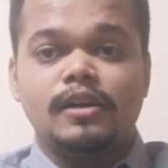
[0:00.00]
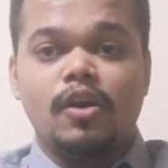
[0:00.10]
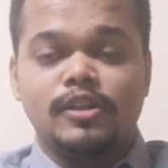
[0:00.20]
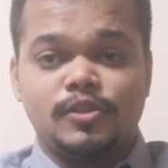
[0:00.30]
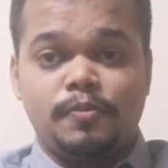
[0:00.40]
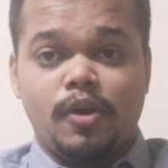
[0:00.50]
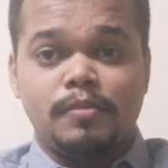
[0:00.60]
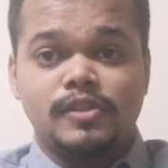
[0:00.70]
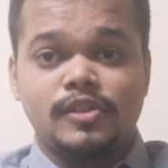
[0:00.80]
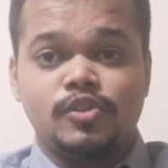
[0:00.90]
God's
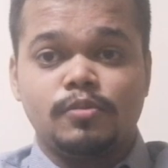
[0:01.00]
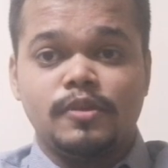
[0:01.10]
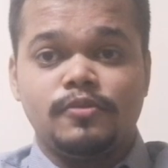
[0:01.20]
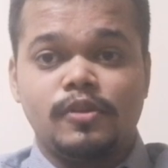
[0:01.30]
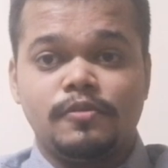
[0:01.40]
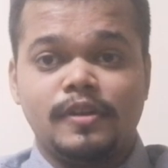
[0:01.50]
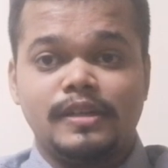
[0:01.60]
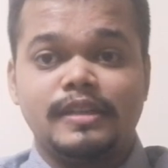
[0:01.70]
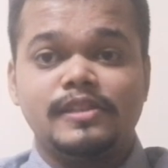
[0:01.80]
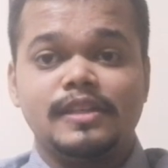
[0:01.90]
promises to be
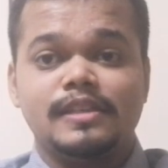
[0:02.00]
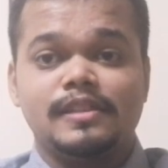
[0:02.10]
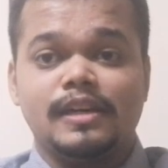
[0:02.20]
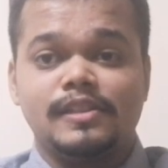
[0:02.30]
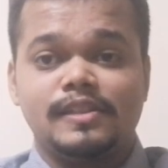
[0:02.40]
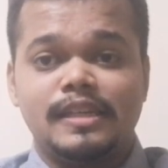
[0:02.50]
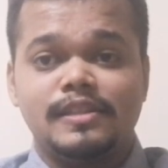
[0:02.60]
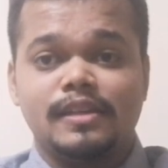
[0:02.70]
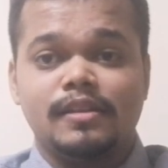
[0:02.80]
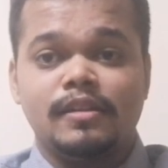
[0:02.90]
fulfilled? This is a
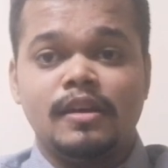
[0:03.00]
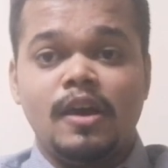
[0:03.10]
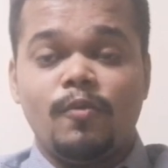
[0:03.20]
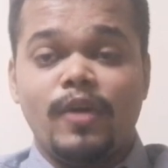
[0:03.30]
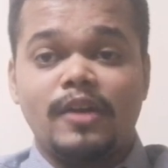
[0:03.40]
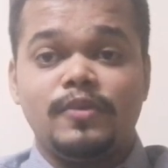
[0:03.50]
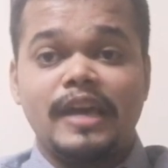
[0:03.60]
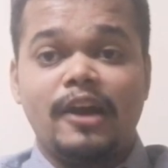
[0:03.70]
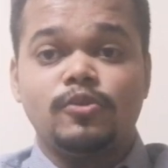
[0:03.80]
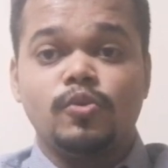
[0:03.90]
season where
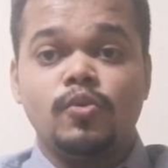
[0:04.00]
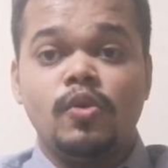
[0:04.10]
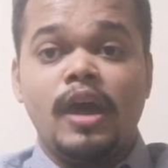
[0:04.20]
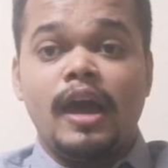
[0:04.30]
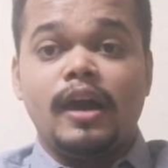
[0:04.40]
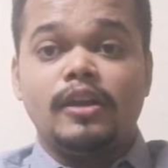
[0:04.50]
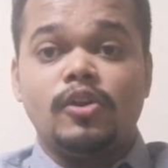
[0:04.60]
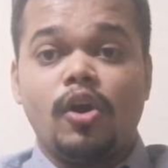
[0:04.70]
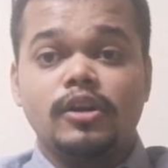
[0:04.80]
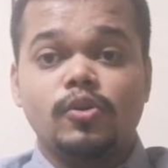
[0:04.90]
we have to
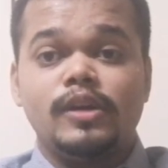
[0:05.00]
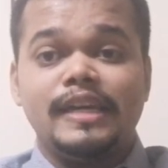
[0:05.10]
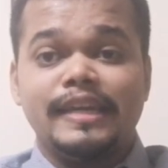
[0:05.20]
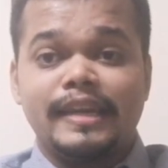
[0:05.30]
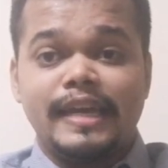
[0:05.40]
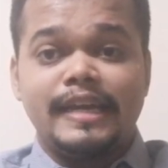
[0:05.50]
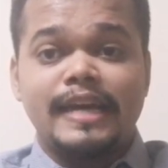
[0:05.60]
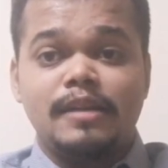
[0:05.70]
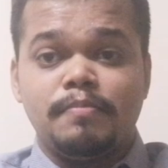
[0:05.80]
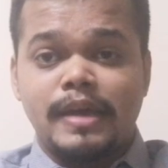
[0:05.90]
not only
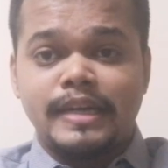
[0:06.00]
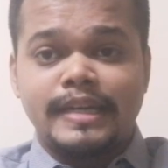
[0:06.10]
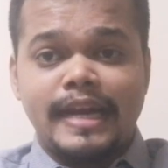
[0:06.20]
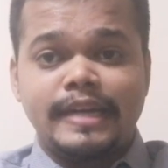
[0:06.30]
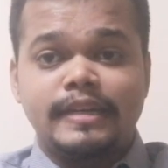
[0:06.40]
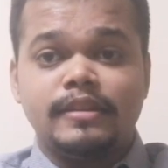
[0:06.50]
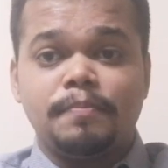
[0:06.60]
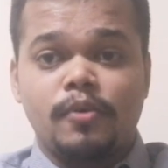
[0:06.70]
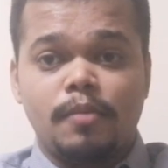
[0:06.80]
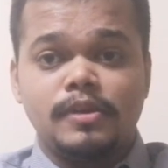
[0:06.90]
read and meditate
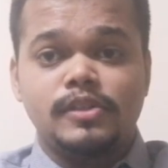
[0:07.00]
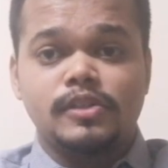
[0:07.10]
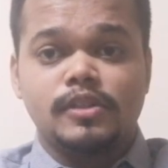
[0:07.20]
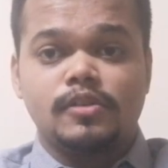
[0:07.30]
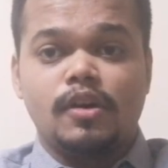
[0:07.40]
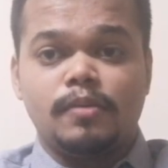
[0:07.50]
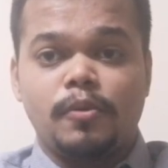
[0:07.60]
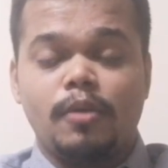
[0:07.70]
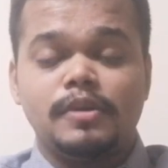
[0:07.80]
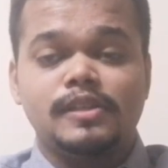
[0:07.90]
the
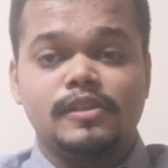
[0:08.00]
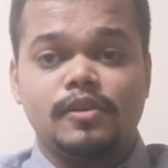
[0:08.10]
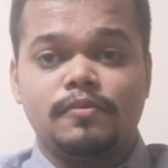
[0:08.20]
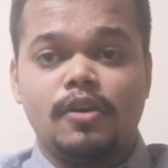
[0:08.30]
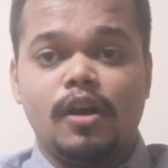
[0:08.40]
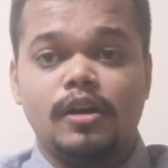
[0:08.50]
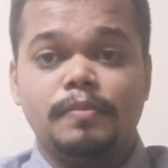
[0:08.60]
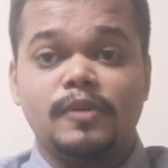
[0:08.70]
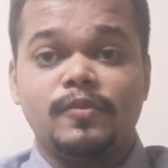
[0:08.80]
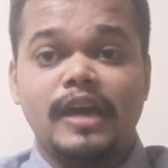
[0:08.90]
promises of
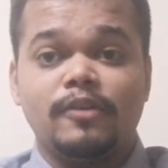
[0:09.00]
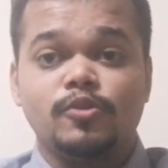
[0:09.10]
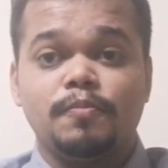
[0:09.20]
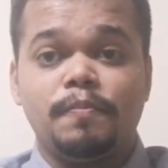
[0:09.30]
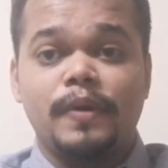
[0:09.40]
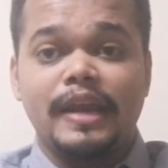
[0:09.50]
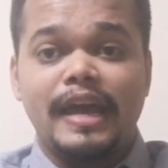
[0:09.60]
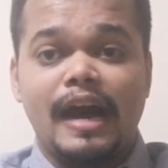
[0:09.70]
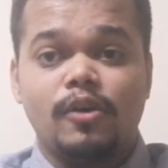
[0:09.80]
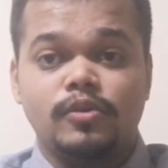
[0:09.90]
God, but we have to
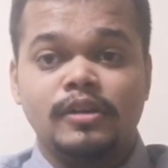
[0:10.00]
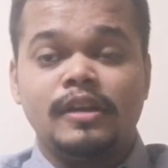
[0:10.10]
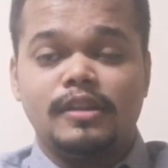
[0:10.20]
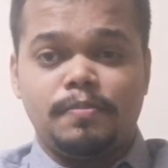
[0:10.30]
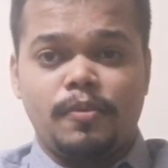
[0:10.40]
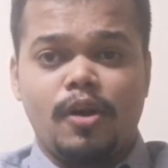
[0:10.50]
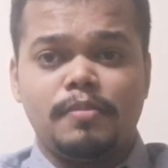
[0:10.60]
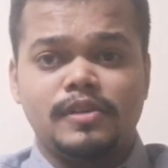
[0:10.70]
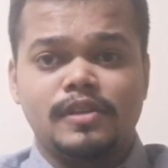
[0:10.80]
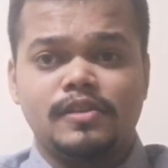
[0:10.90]
pray out the
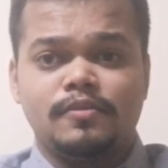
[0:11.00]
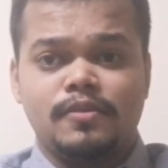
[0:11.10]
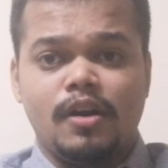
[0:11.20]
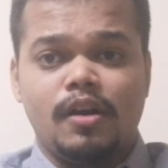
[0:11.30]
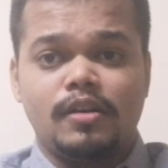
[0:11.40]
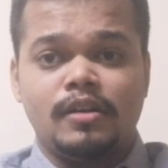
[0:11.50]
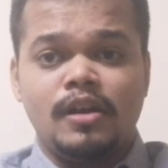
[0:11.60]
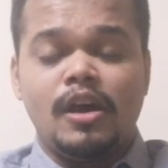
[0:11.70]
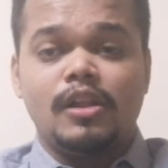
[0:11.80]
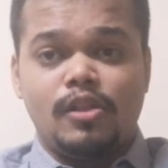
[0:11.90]
promises of God.
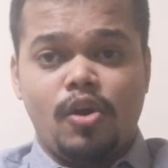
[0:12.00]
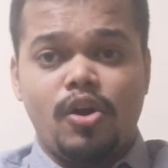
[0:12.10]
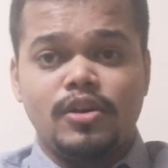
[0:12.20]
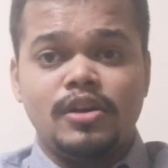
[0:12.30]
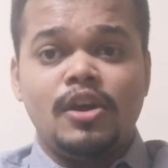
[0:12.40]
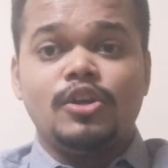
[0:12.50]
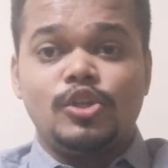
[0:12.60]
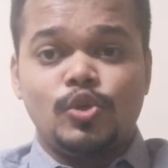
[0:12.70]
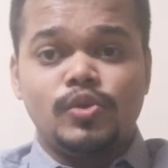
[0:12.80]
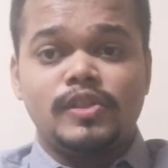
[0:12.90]
Lord,
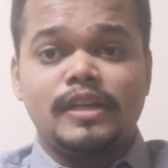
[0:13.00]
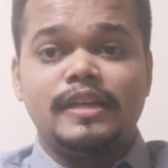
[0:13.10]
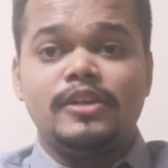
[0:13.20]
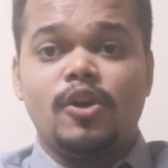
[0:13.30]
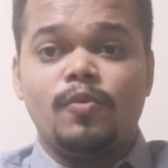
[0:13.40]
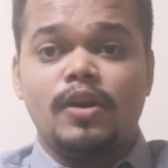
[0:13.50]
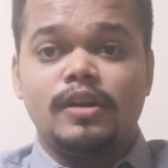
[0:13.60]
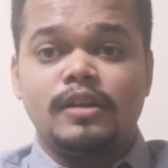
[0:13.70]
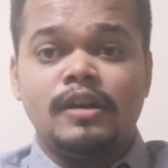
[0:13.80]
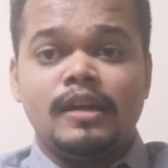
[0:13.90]
you said in your
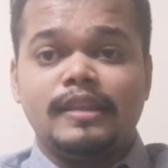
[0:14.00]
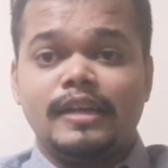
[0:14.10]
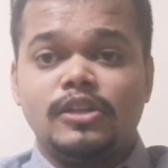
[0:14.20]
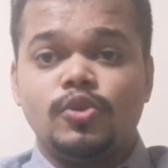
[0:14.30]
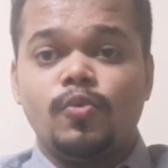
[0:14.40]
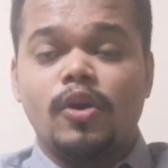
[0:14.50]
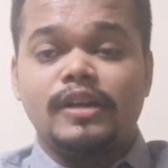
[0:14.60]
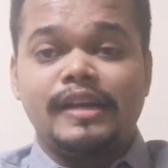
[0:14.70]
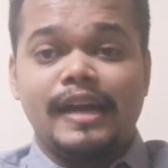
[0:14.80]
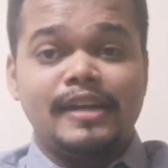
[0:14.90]
word that you
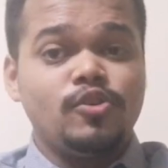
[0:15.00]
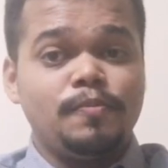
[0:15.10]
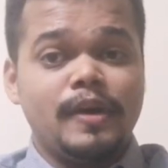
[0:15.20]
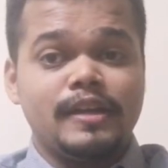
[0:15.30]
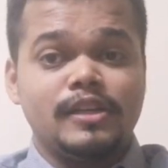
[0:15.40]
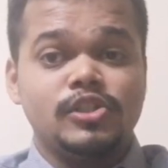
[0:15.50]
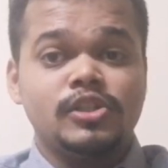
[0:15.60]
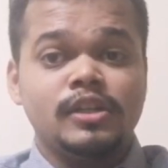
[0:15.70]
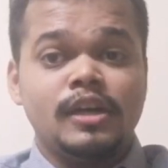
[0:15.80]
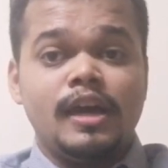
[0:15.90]
want none to
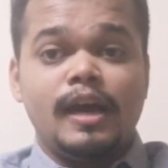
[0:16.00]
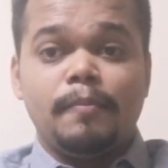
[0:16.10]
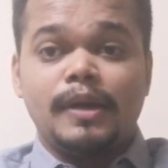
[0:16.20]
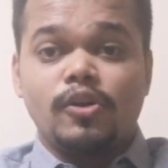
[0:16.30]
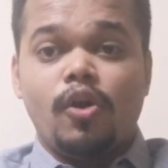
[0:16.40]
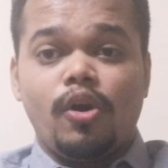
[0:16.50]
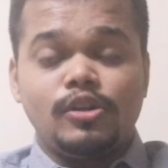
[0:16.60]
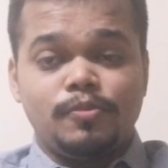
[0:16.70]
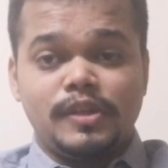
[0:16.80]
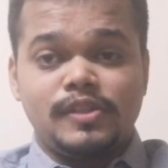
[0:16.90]
perish, but
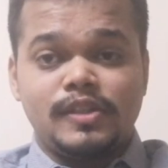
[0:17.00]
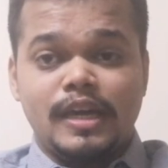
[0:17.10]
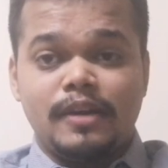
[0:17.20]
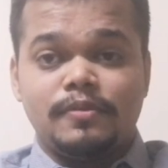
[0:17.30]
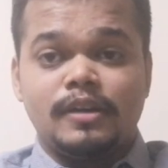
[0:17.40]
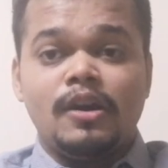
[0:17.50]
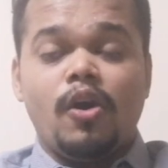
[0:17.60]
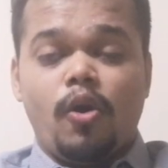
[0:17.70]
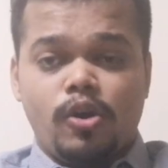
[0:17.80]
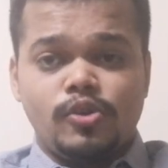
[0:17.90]
all to be saved,
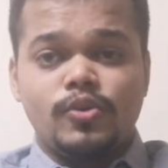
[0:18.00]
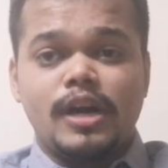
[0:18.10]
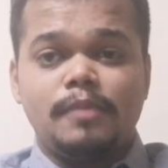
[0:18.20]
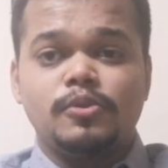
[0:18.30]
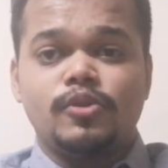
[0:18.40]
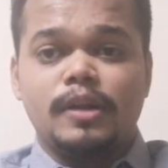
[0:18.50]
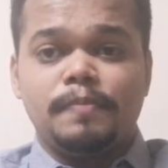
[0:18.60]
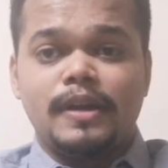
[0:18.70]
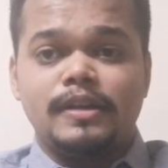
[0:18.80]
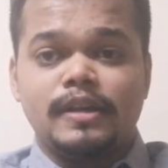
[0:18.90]
all to come to
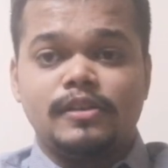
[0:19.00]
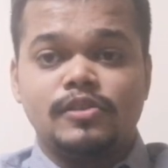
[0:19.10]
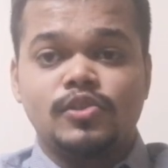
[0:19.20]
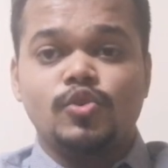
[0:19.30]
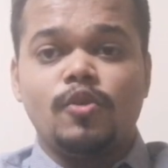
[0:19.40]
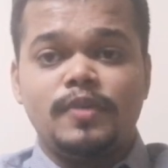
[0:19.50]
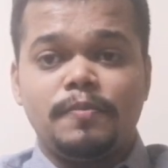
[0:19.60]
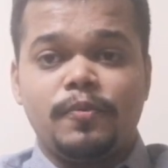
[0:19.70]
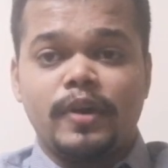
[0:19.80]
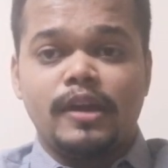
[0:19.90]
repentance. So we
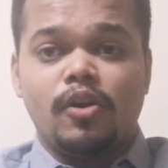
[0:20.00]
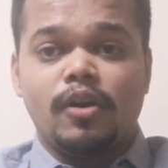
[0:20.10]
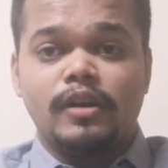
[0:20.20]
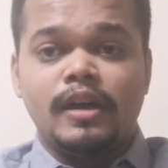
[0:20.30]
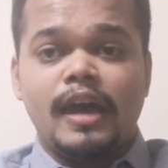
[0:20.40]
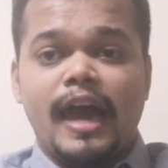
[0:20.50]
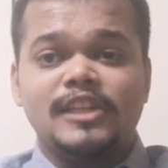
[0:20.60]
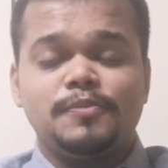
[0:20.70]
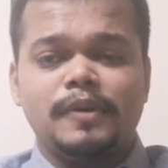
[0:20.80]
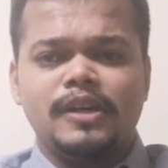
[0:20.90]
pray, Lord,
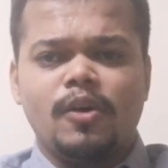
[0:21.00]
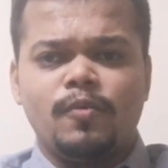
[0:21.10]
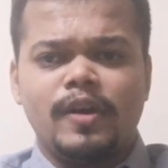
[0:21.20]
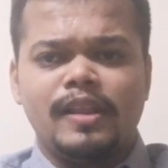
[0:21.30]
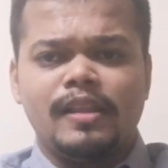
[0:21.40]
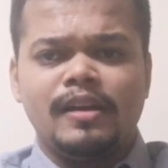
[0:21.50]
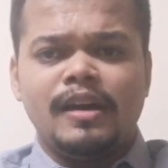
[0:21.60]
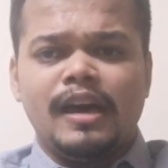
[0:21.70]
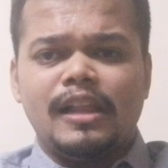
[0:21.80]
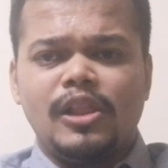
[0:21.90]
as per your will.
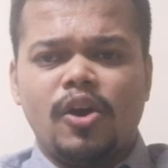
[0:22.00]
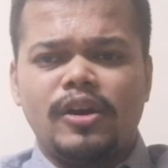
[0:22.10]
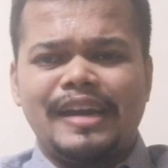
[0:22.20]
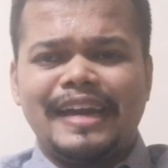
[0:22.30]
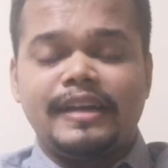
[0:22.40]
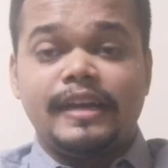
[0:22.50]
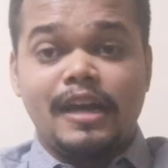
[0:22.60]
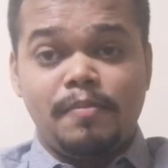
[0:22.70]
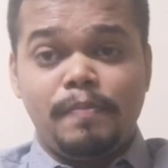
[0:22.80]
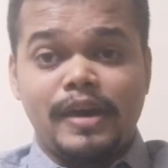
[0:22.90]
Lord, let
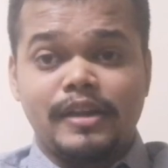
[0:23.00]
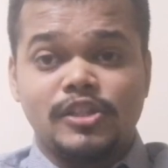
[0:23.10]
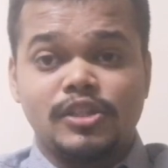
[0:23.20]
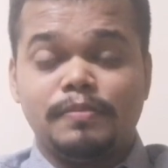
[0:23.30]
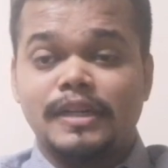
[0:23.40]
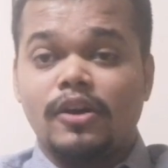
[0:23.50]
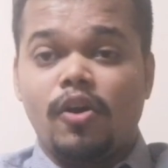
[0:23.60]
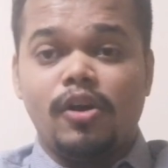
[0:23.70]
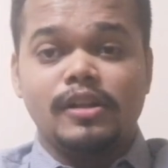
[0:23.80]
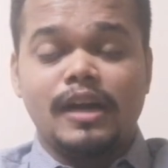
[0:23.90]
none perish, but
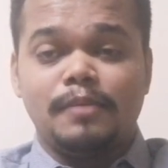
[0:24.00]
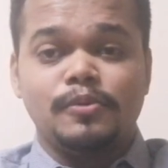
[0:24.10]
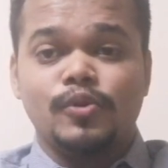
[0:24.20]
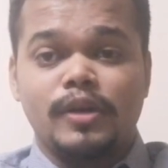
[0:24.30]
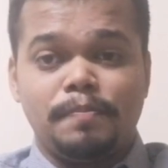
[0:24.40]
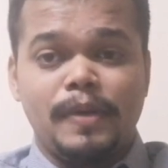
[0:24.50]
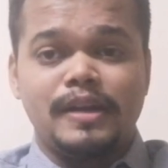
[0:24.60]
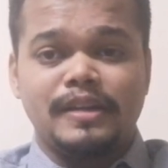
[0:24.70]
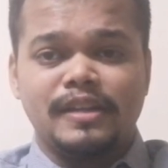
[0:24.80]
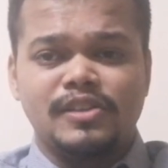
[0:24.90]
all come to
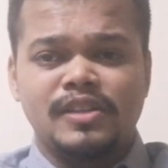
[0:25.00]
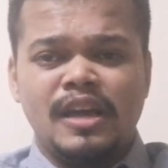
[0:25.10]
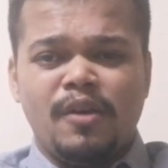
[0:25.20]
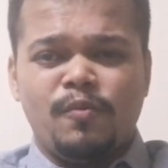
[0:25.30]
repentance.